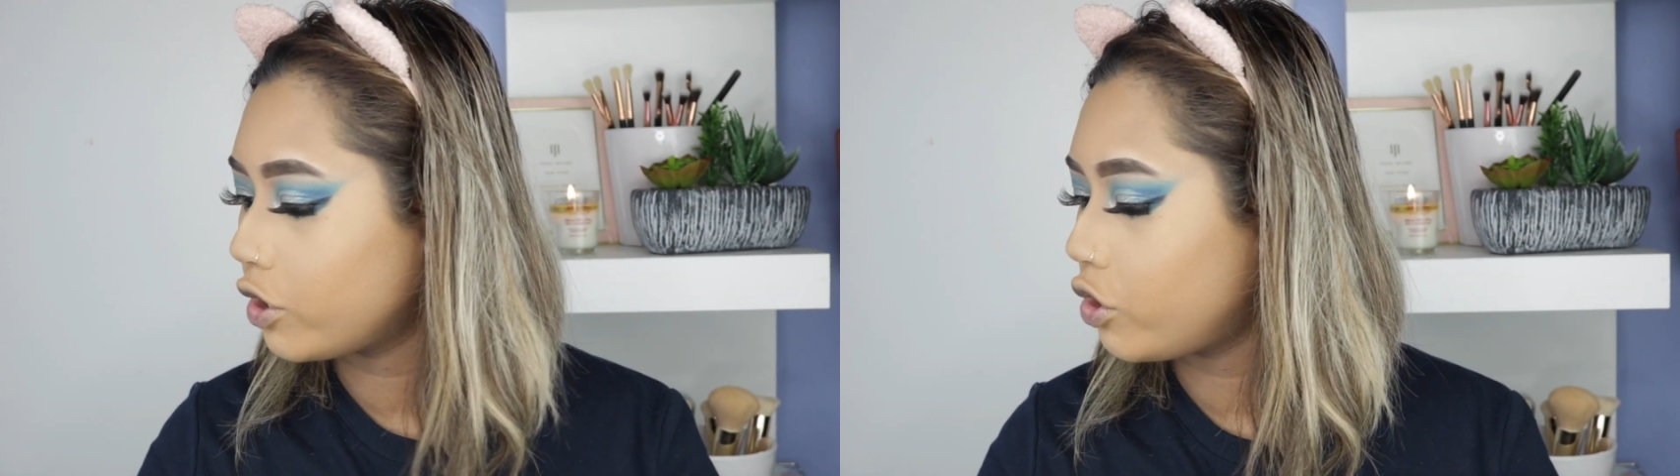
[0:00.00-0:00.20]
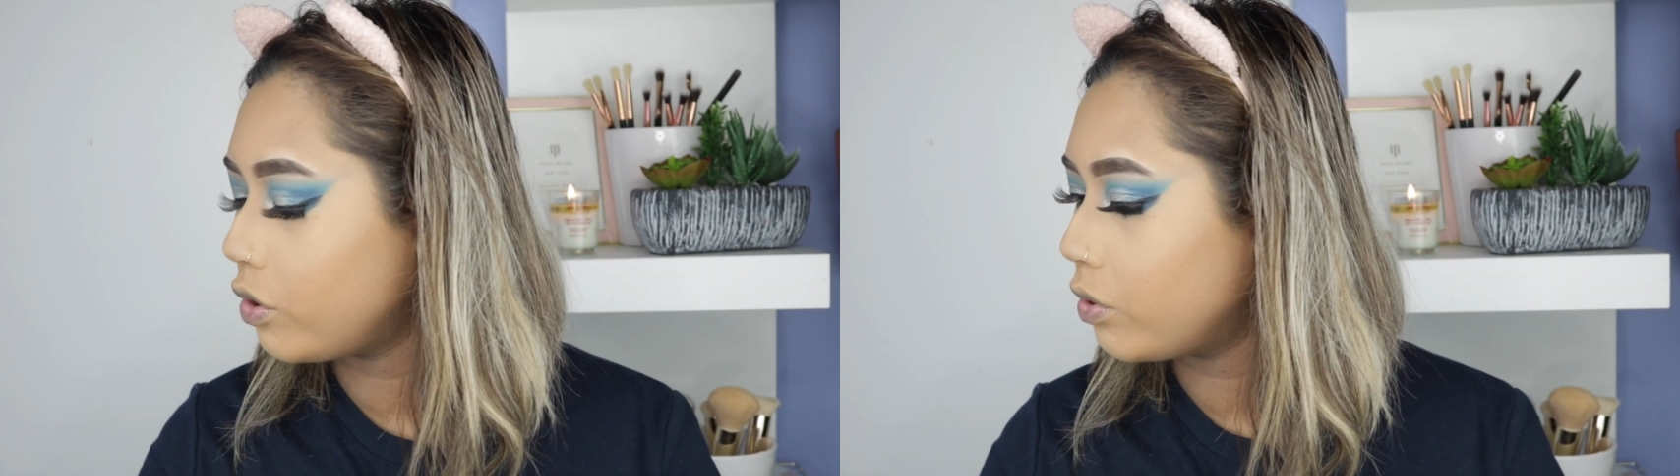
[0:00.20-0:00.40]

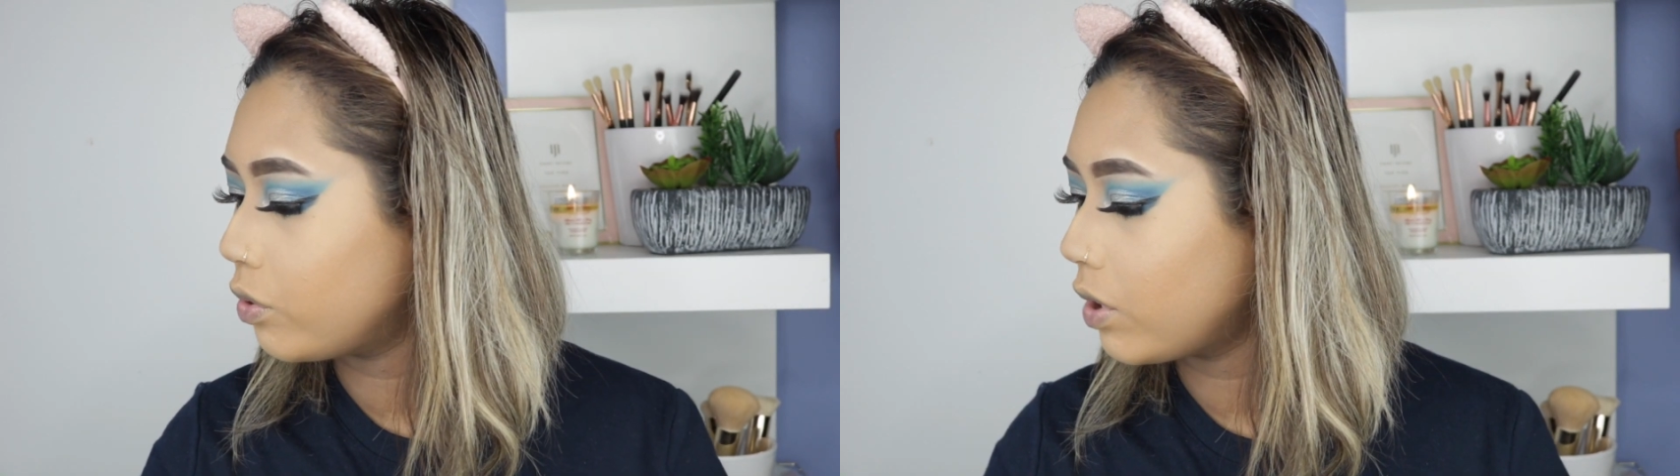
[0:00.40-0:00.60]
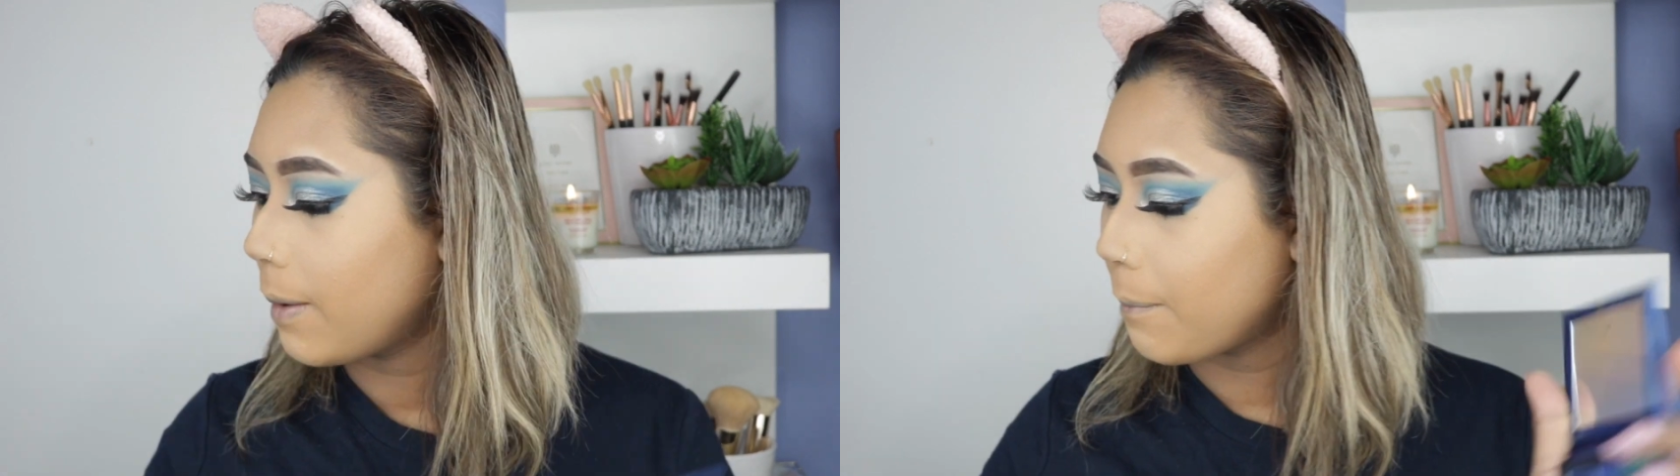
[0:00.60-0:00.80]

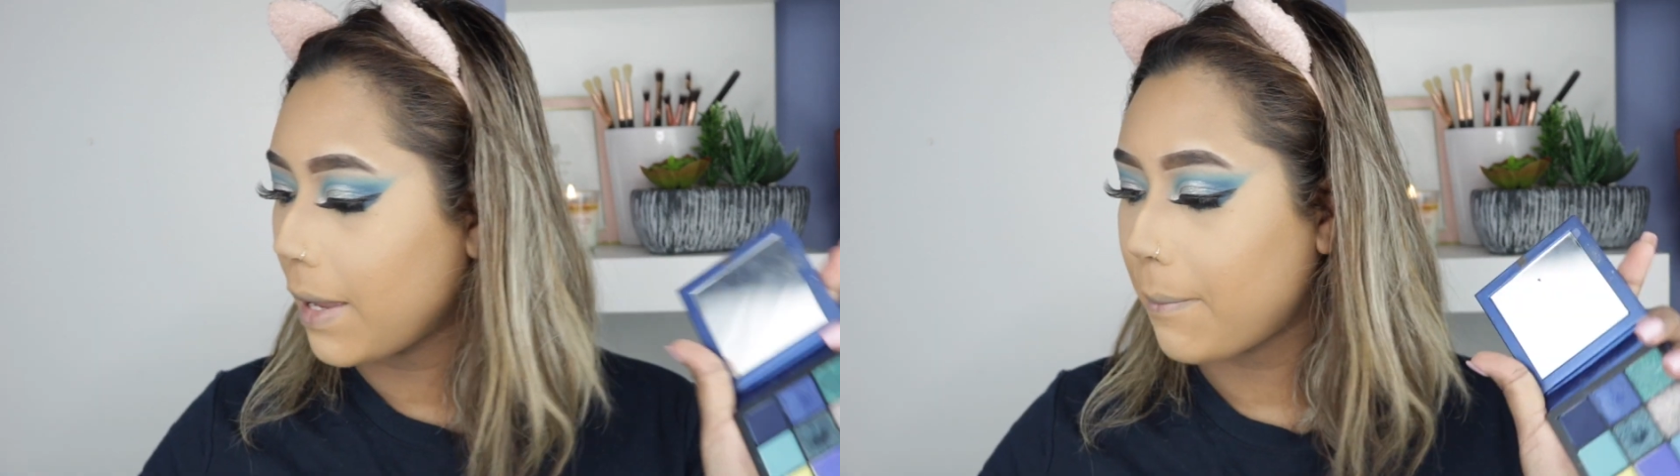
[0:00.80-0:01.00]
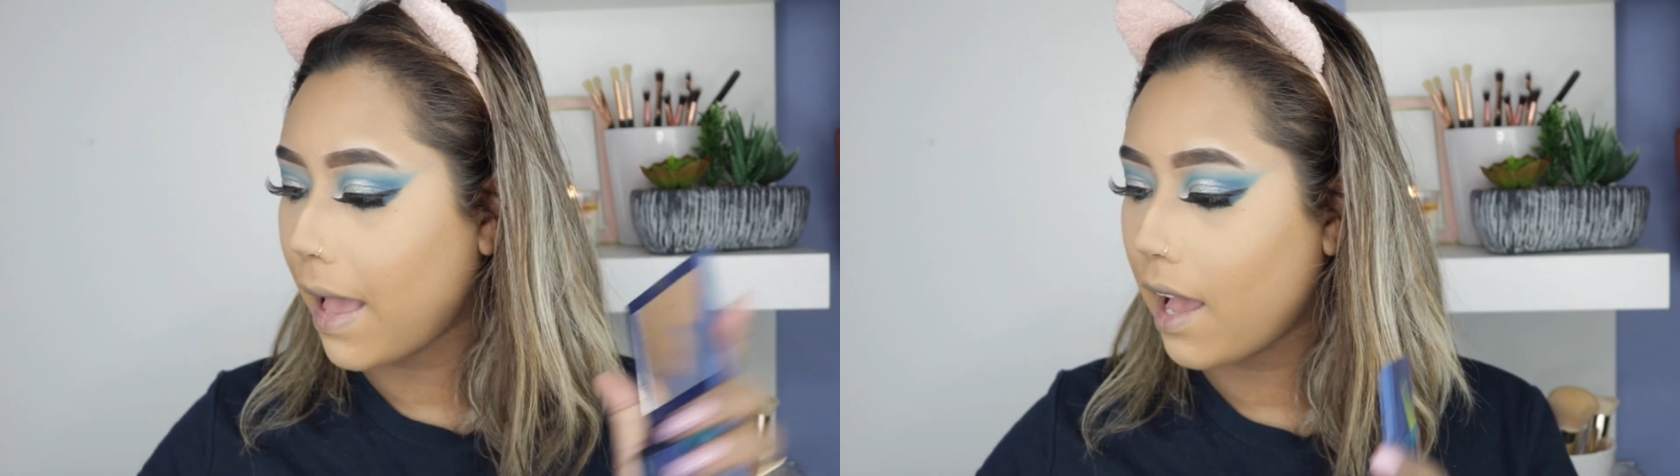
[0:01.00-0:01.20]
to
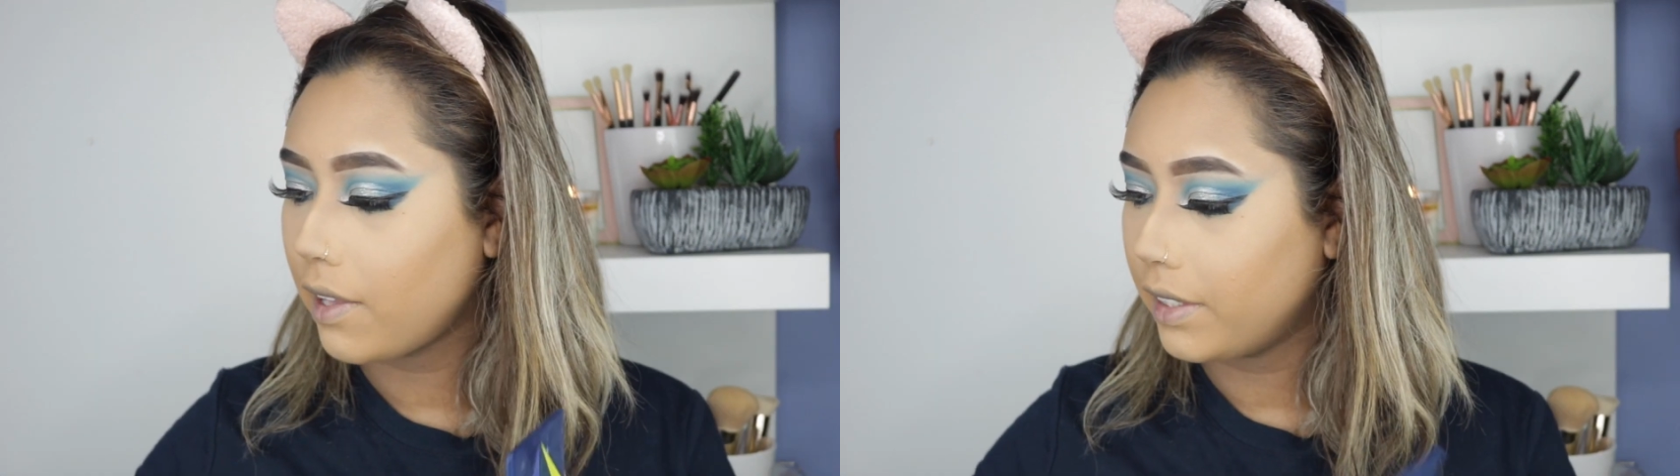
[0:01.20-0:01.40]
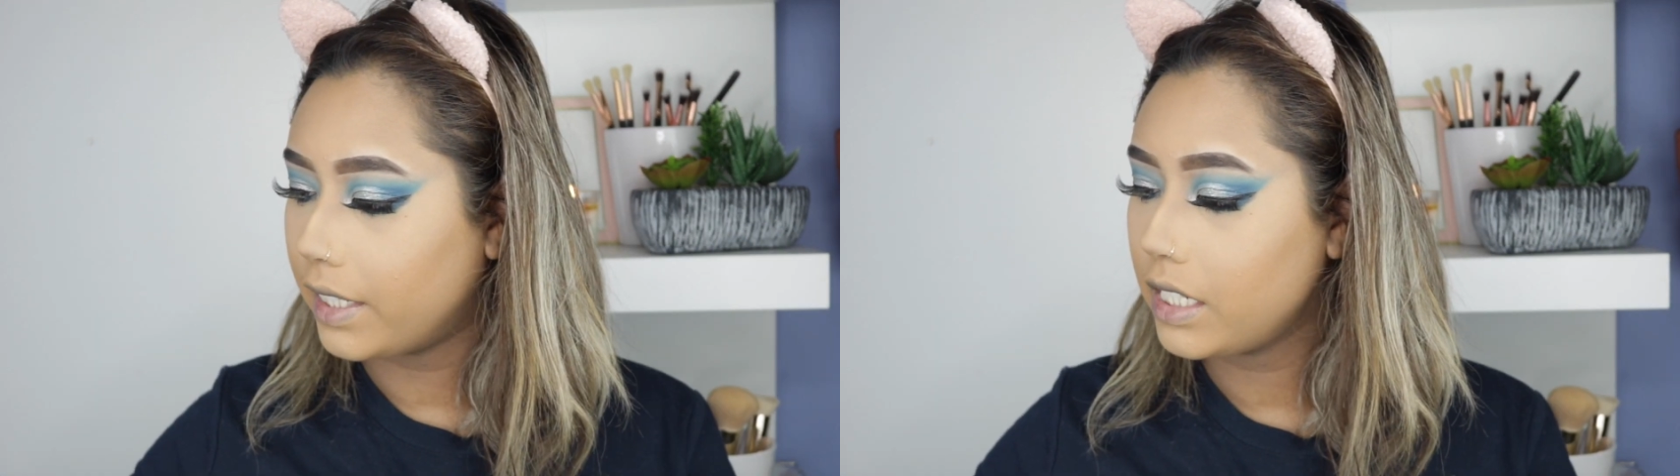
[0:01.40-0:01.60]
my
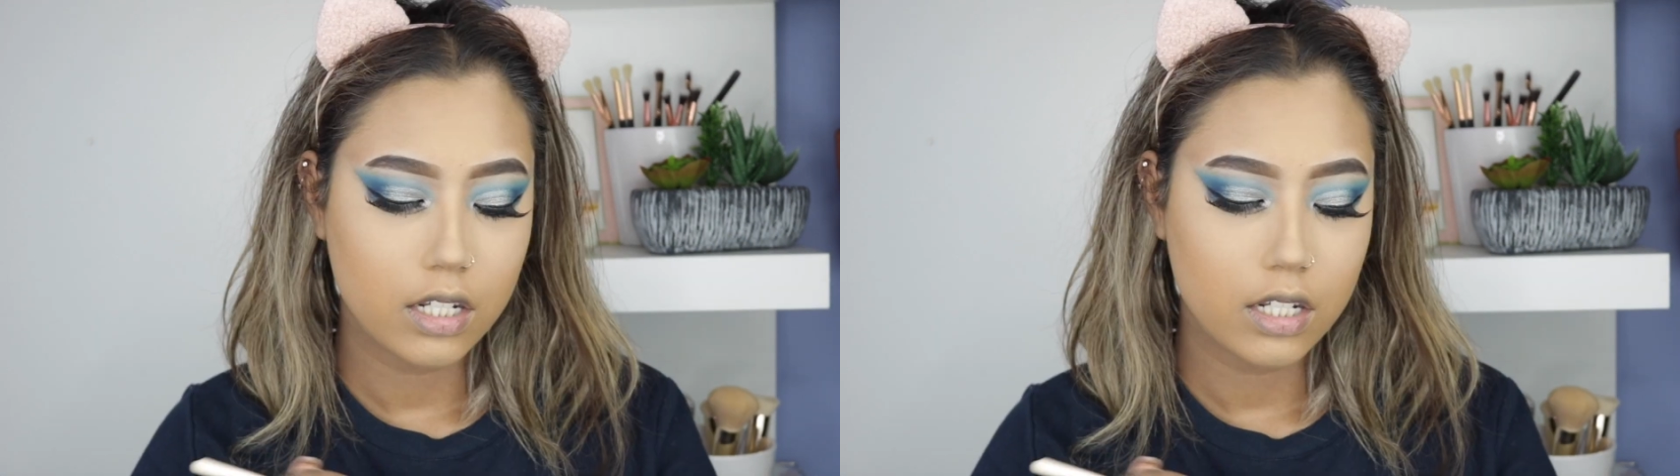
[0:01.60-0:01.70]
palette,